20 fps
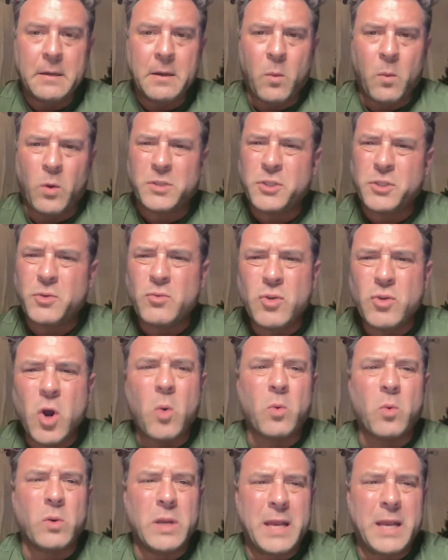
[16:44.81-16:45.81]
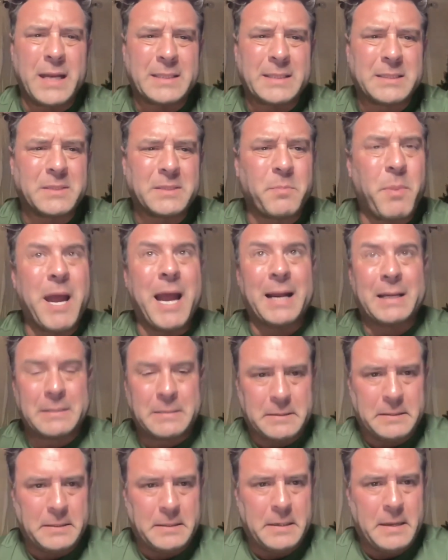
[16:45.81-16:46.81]
what you don't
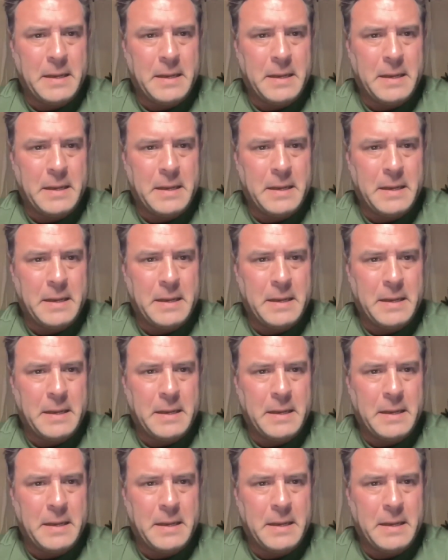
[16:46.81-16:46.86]
expect.